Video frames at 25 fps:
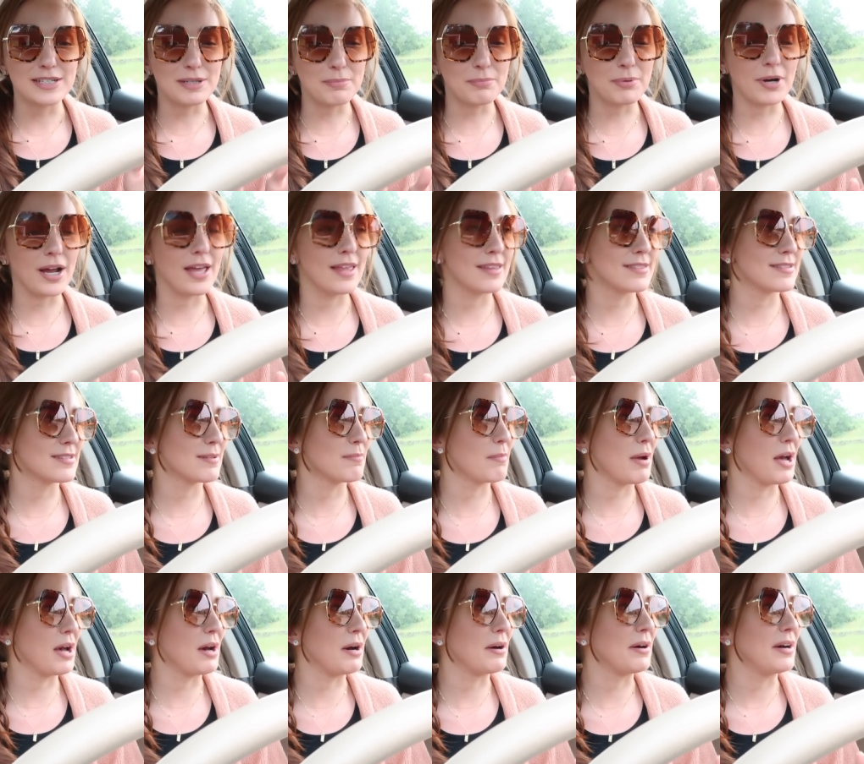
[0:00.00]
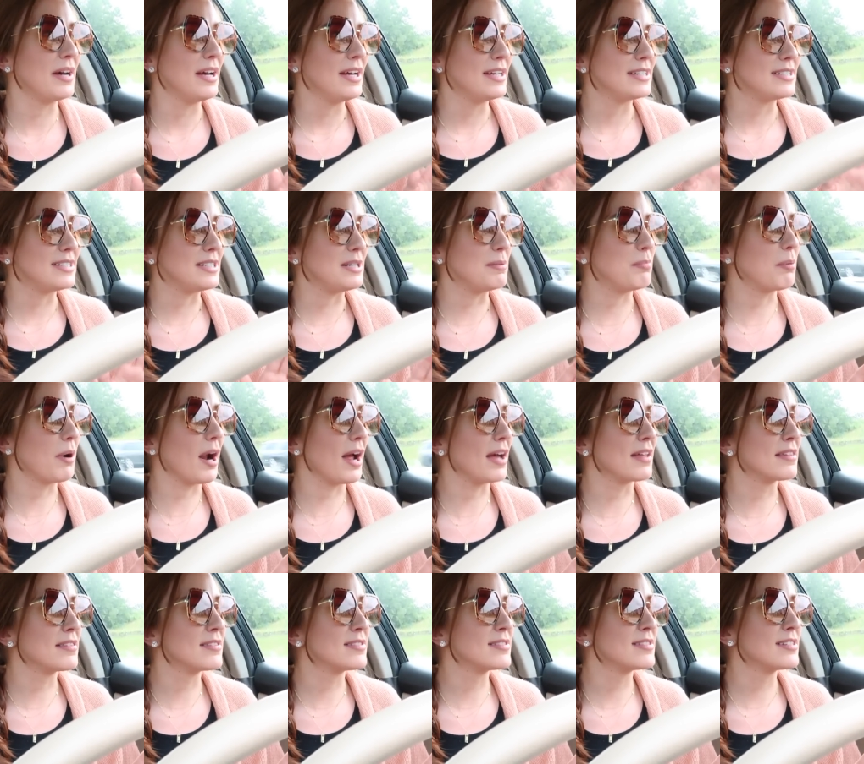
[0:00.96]
deep breaths, Mo, deep
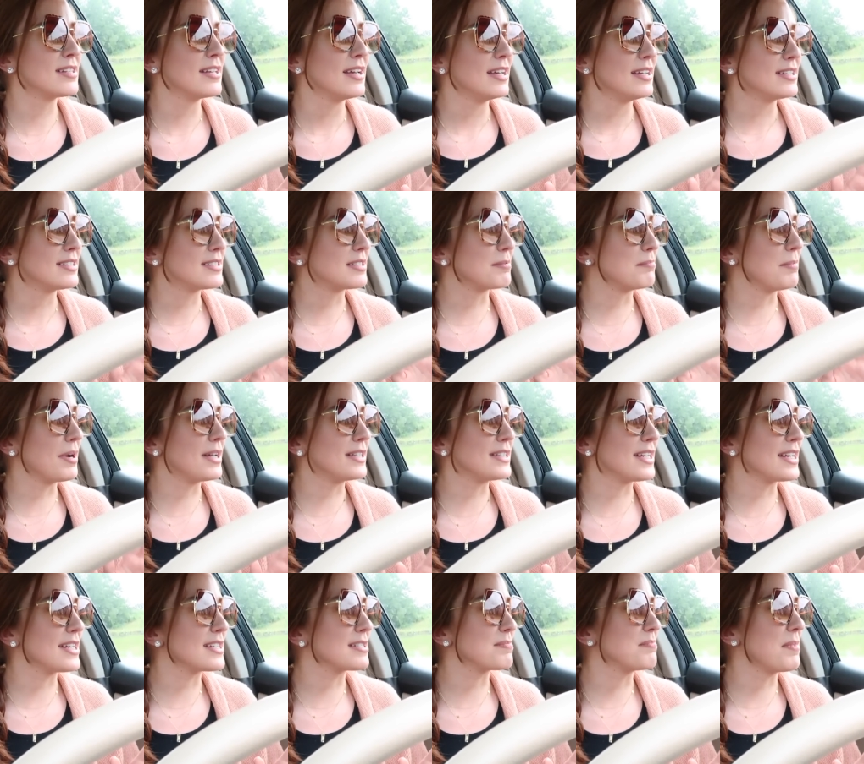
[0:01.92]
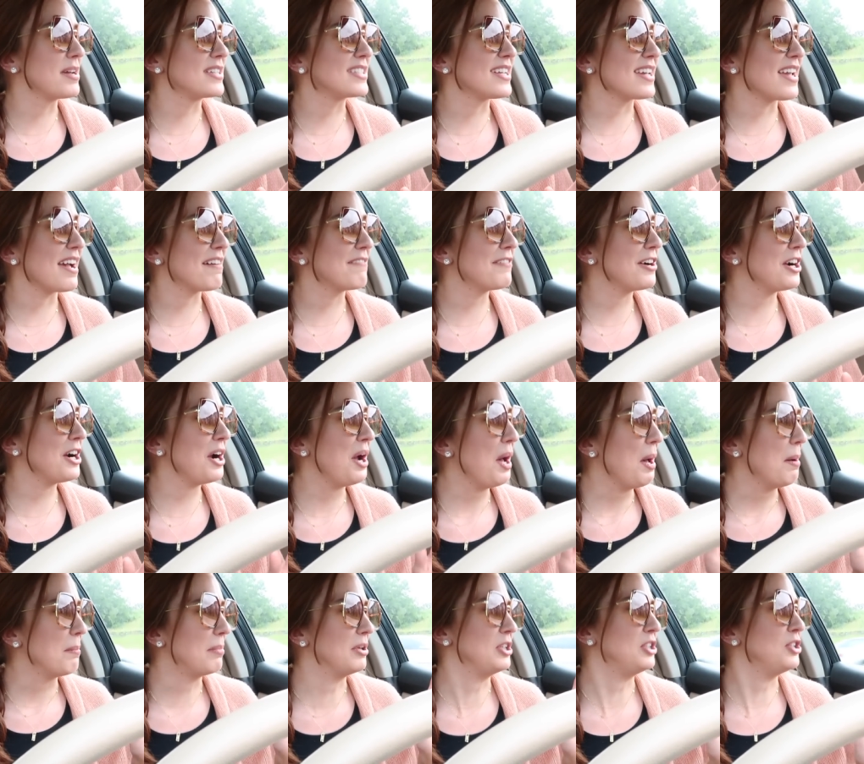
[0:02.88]
breaths, it's the Mondayest Monday ever,
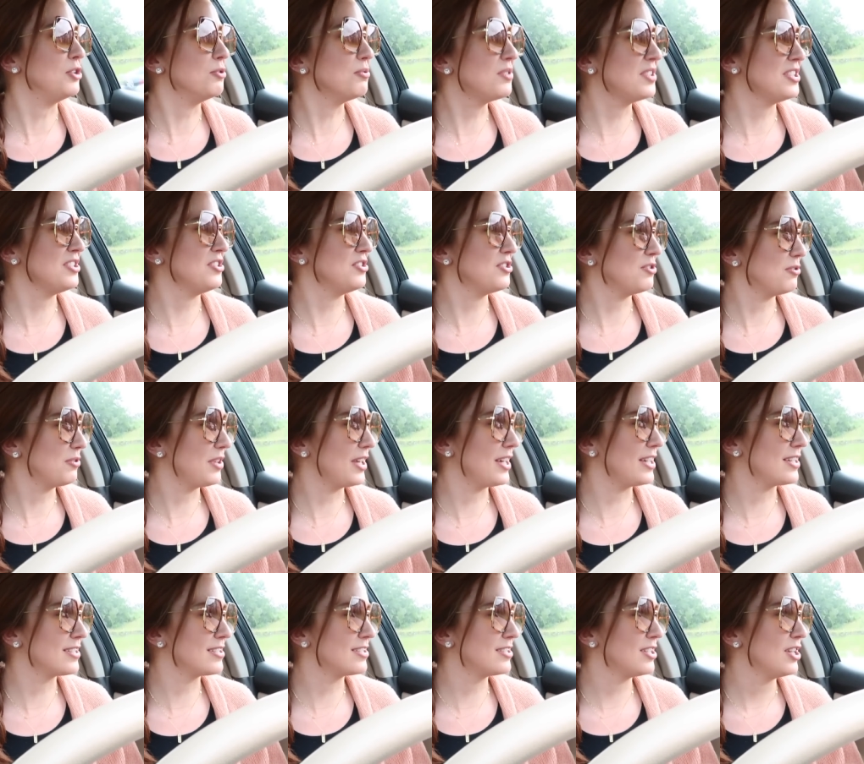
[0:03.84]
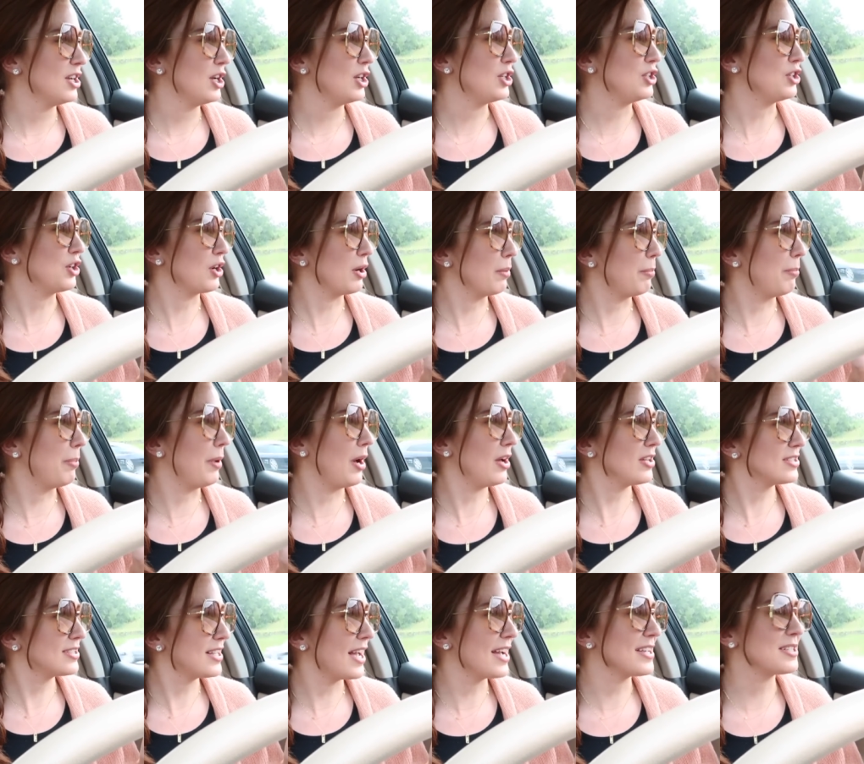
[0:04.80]
but you can do this. You're a
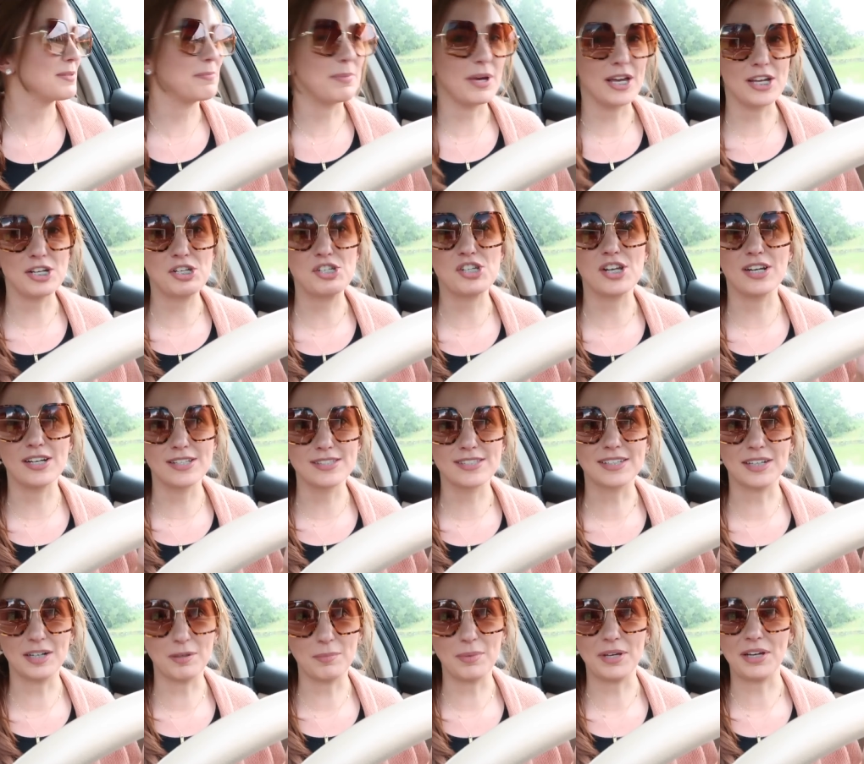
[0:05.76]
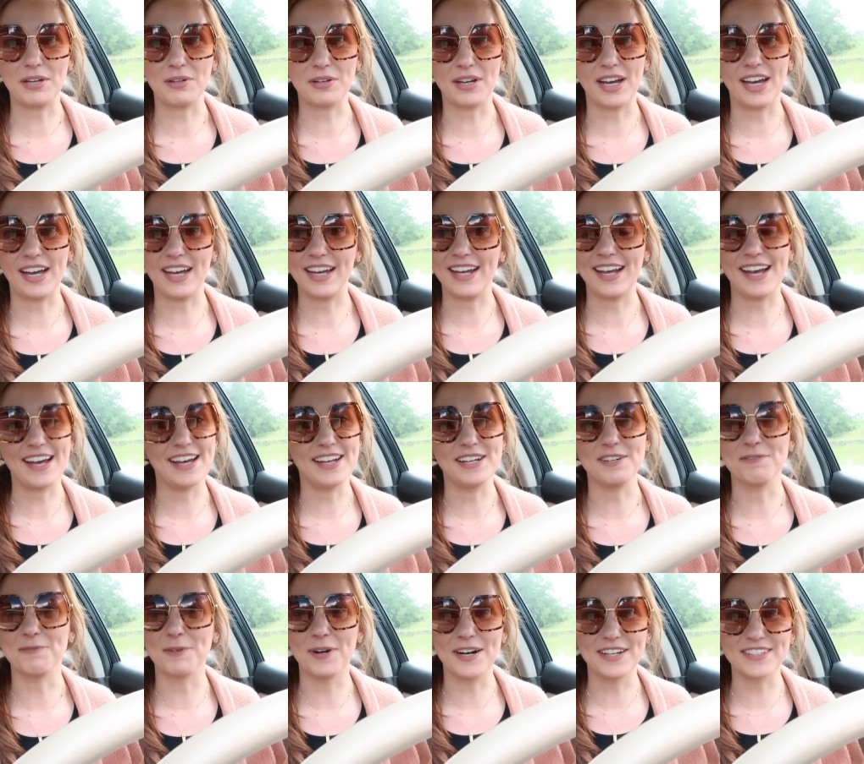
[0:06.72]
boss ass bitch and it's gonna be okay. And
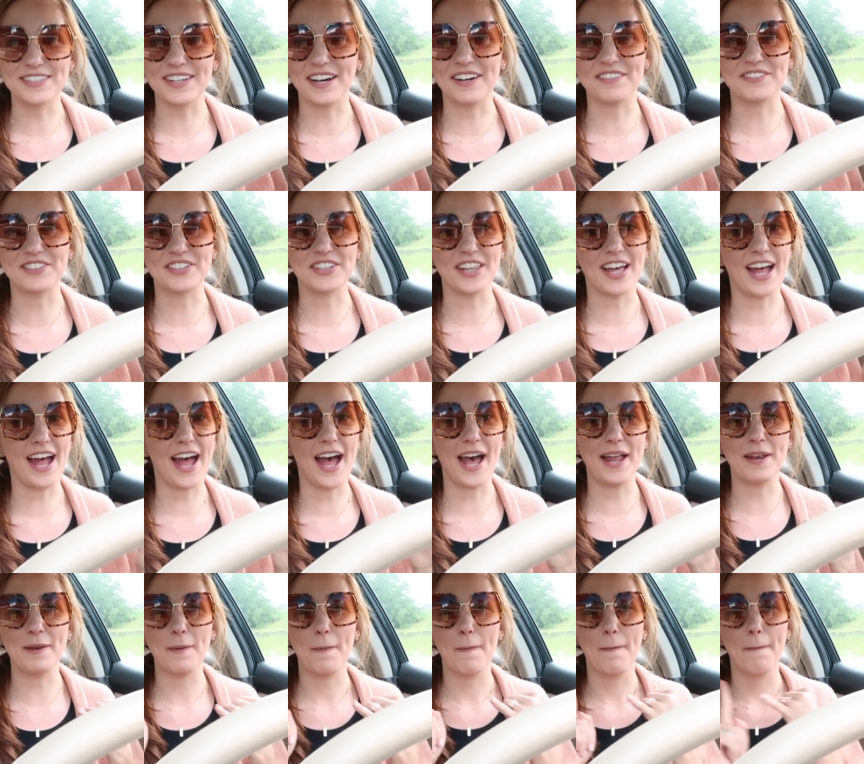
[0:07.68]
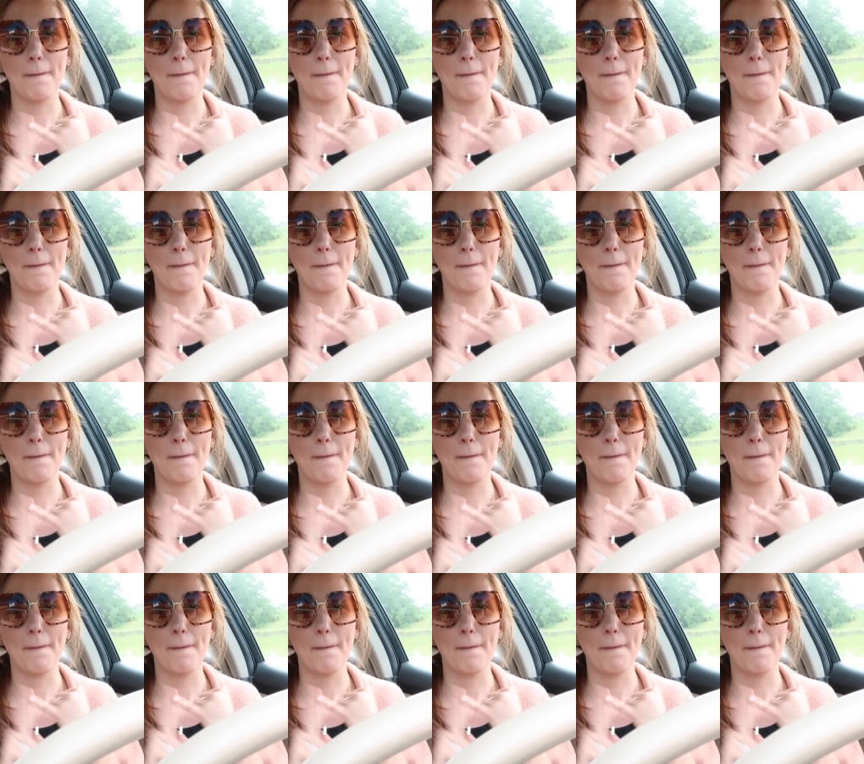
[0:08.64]
it was after that.